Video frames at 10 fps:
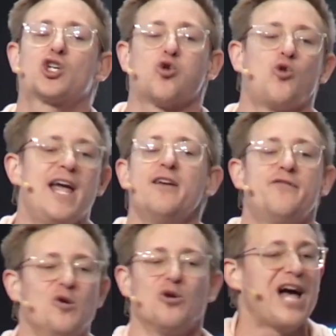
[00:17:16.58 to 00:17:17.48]

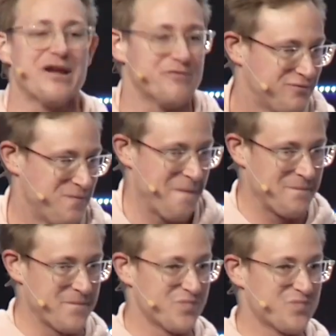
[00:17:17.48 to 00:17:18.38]
crave your life.
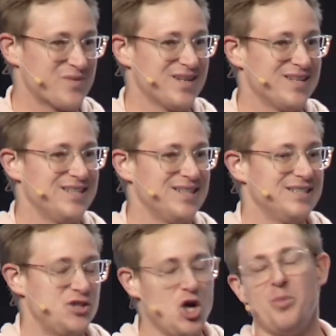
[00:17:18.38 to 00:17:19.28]

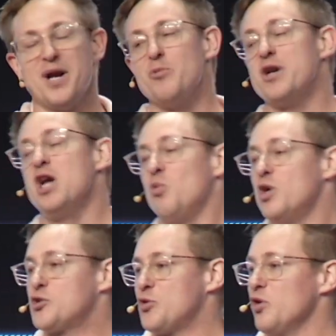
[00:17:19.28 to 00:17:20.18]
Nobody would,
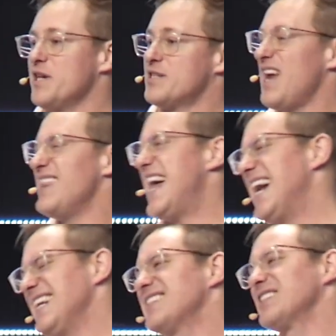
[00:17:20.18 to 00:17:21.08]
would truly say
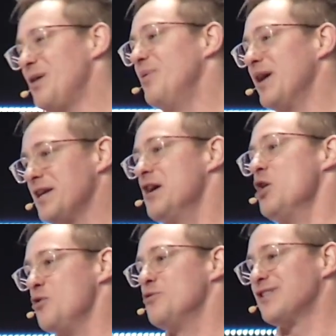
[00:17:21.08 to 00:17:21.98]
that is somebody
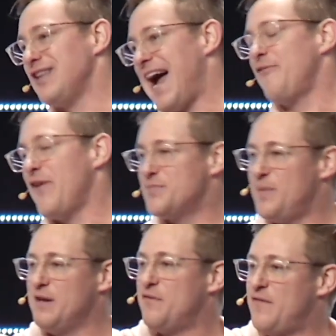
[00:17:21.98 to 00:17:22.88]
whose life has
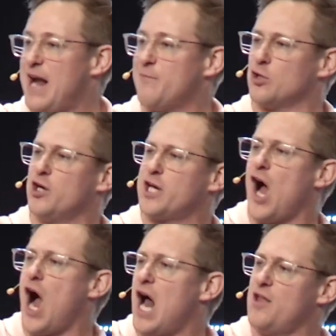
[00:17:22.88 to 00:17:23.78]
been favored. Look
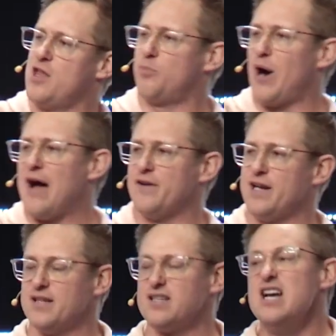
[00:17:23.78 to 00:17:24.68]
at Anna the
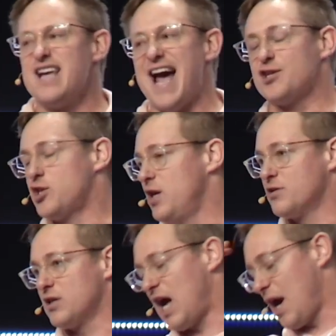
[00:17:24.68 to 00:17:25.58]
prophetess. Yeah, she
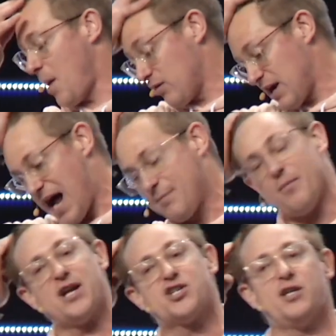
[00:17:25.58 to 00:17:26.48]
knows a lot about God, but
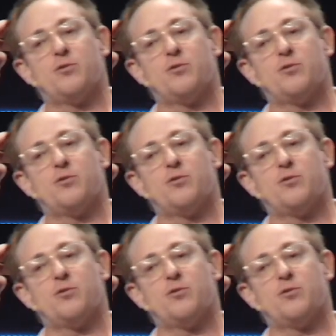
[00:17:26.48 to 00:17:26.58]
man, she